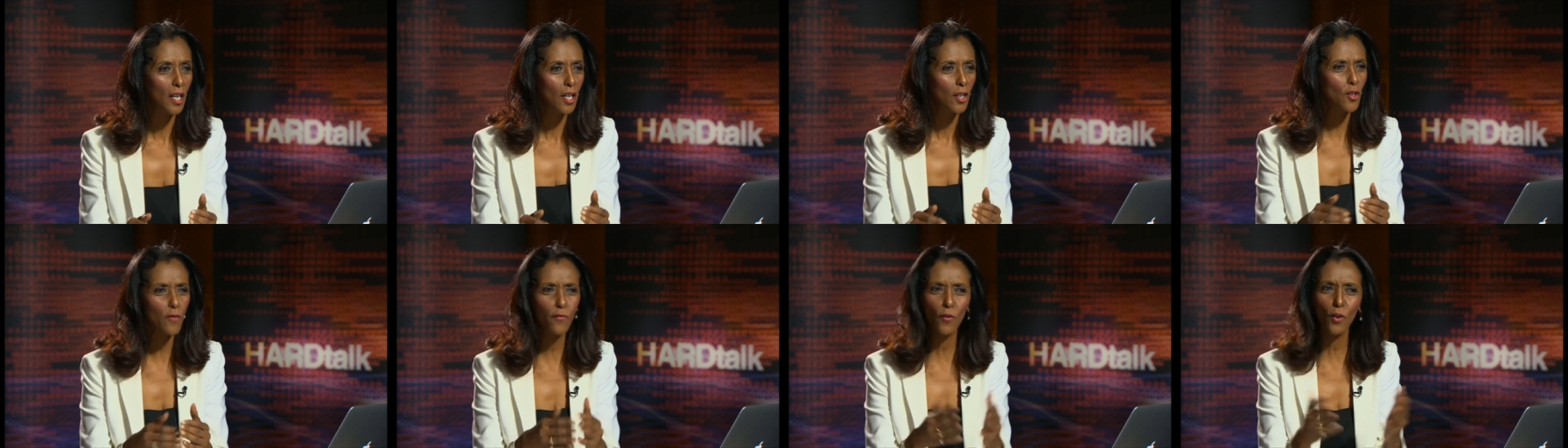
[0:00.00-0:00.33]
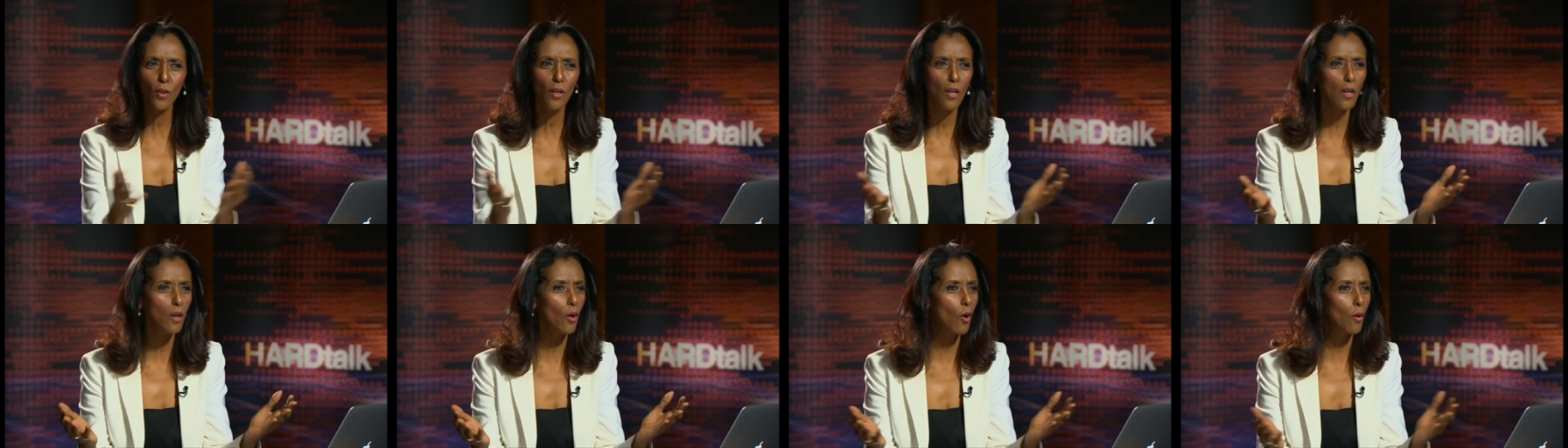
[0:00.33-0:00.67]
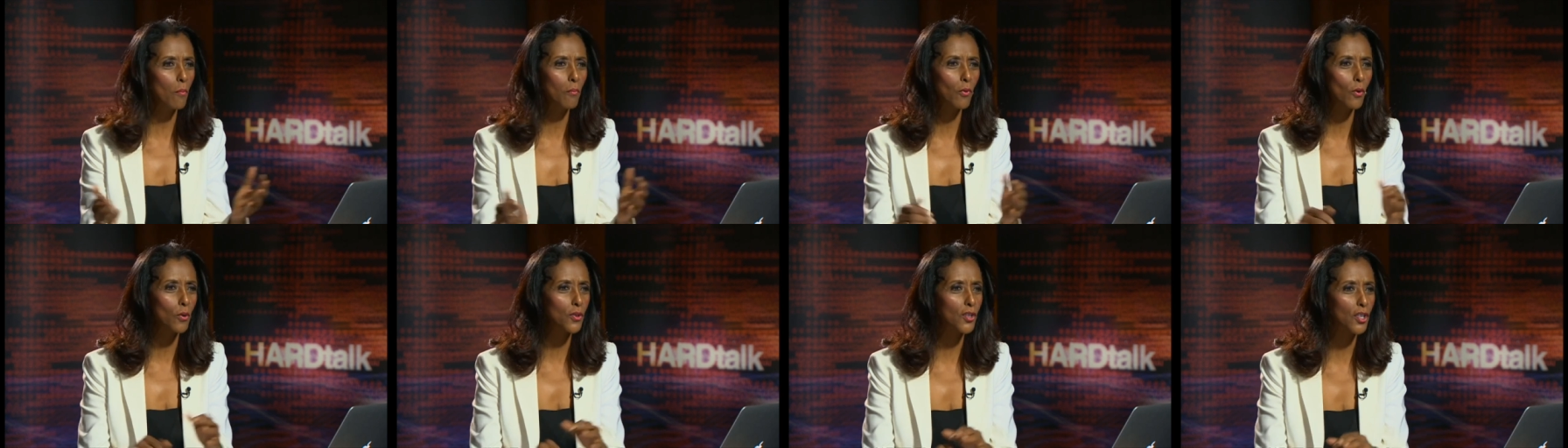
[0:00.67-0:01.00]
You've got a lot
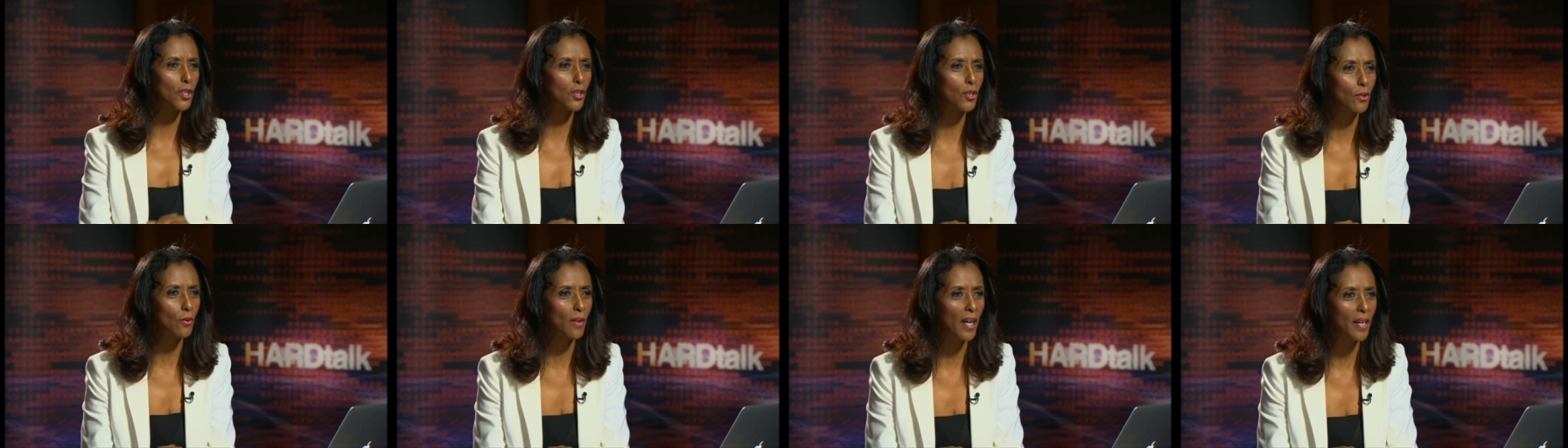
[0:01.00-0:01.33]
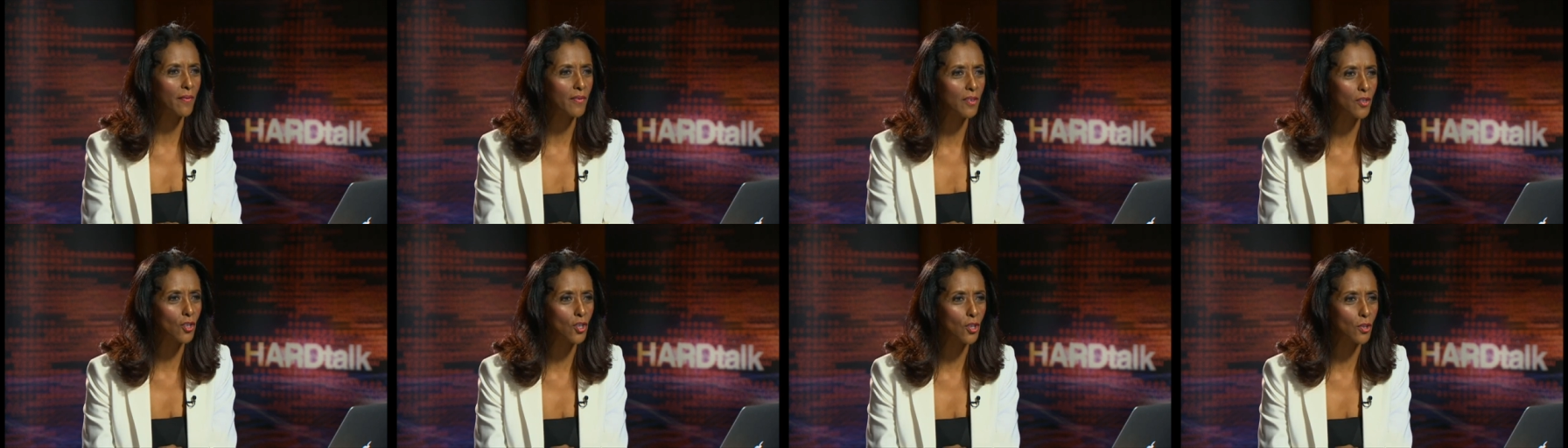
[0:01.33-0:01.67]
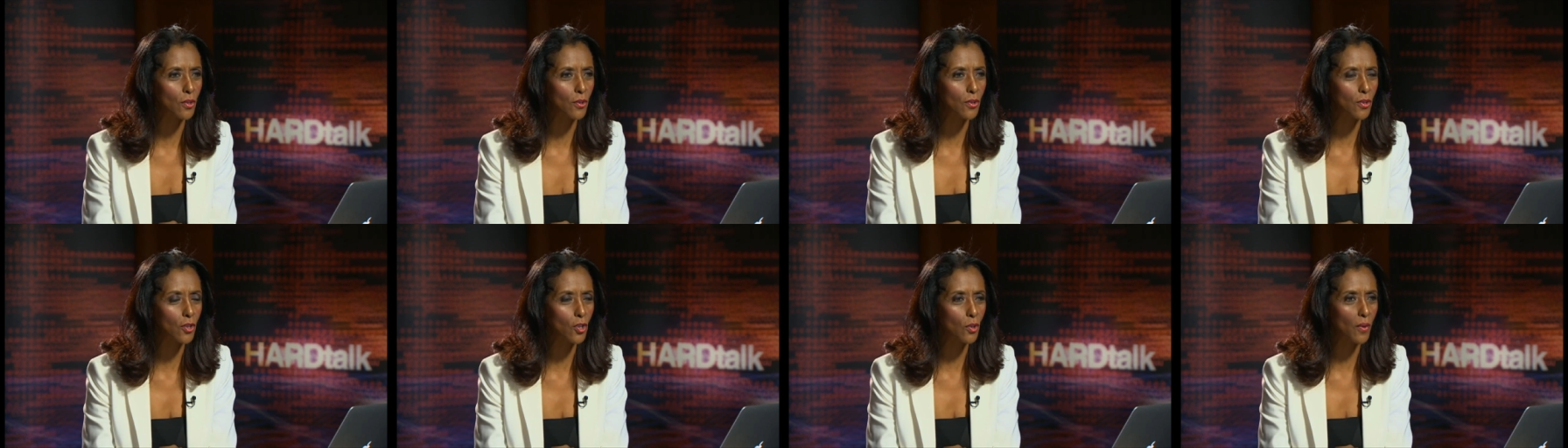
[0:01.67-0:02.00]
more to do, haven't
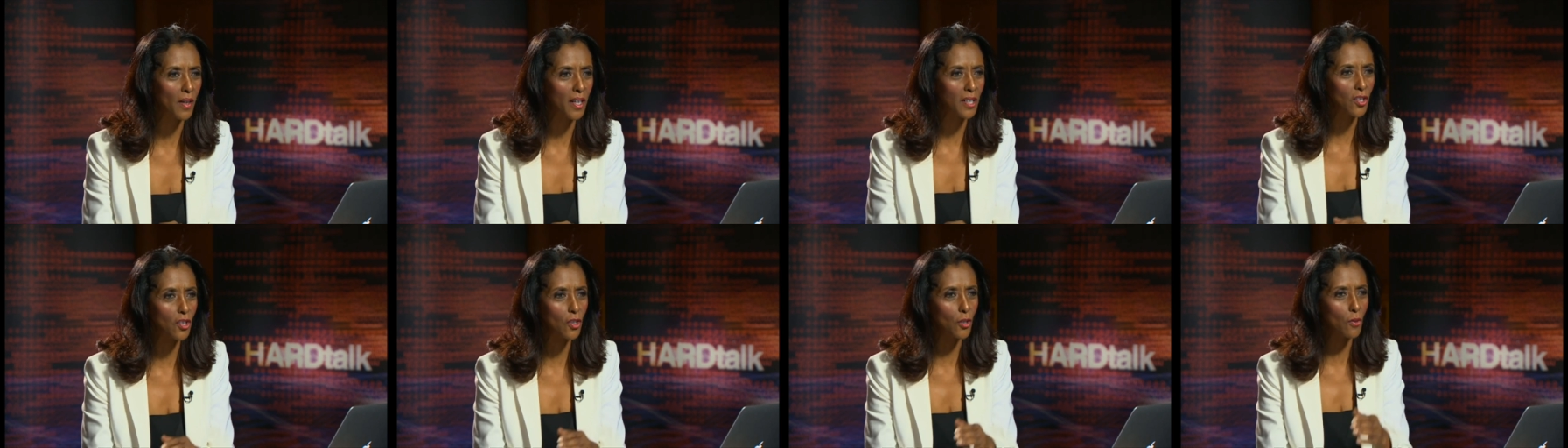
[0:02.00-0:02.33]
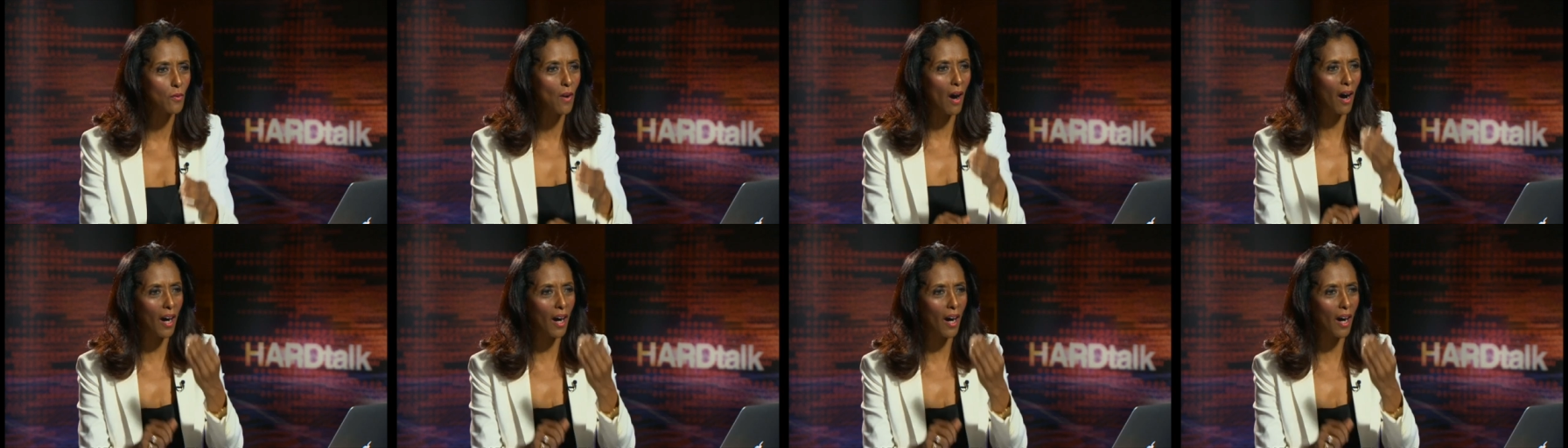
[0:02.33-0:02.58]
you, to try to